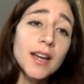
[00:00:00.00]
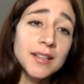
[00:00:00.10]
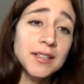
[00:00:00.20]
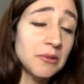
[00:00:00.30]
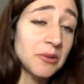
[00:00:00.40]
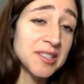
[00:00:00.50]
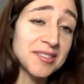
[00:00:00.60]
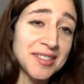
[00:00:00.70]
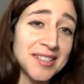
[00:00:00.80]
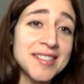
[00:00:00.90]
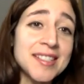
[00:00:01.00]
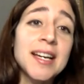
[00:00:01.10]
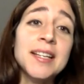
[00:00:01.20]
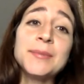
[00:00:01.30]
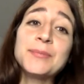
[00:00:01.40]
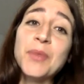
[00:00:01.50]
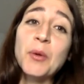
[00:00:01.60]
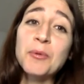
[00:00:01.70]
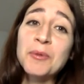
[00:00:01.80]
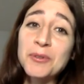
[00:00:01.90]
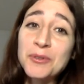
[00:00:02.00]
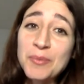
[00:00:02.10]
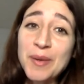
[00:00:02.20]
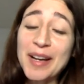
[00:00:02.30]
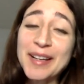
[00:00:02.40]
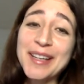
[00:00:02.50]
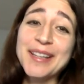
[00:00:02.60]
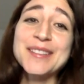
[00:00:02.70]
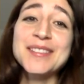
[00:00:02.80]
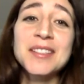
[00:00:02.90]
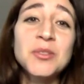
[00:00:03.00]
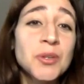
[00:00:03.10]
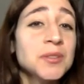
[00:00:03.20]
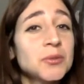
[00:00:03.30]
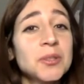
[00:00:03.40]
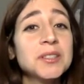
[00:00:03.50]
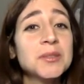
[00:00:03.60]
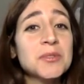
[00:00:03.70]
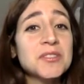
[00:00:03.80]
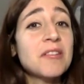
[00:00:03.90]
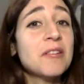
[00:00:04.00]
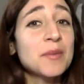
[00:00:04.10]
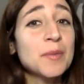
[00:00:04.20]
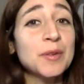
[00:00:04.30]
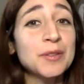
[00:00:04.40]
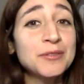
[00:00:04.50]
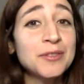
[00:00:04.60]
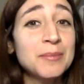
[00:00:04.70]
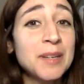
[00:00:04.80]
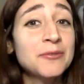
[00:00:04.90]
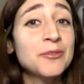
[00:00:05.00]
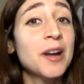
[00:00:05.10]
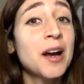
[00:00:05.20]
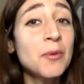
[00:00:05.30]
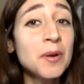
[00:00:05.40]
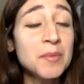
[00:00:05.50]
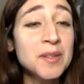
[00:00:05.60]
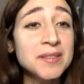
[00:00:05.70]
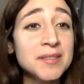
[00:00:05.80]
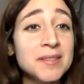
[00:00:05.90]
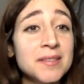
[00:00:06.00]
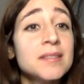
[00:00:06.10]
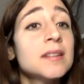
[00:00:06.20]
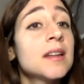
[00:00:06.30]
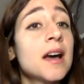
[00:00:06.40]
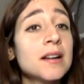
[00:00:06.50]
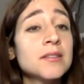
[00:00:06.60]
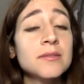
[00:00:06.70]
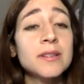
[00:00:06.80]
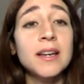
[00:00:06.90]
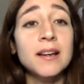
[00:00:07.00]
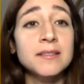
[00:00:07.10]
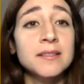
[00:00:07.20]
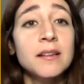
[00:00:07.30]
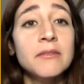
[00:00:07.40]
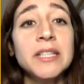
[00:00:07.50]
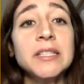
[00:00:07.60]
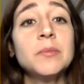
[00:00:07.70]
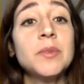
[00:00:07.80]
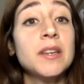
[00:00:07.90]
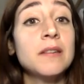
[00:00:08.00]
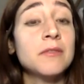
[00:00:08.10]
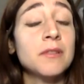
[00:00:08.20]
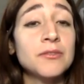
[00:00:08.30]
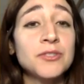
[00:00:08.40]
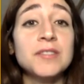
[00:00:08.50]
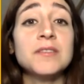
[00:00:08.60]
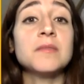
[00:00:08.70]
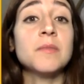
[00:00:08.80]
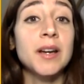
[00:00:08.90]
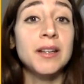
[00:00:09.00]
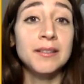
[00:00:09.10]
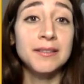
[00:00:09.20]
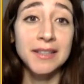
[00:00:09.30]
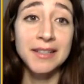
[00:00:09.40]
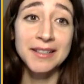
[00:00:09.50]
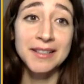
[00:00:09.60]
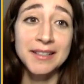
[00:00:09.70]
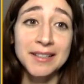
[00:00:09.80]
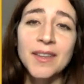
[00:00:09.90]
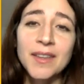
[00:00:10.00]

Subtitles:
And he recently said, "We will look back and say 2020 was horrible, but for our businesses, it actually accelerated behavioral changes by decades."